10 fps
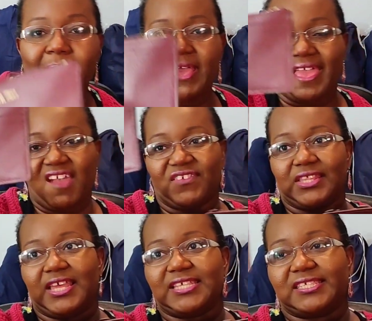by
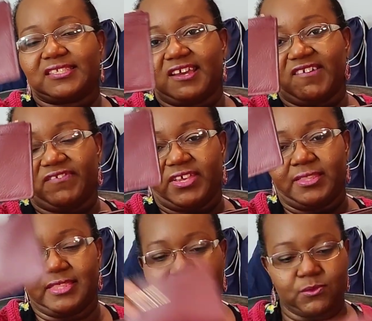having less stuff
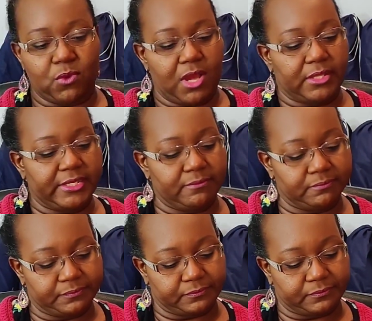in this wallet,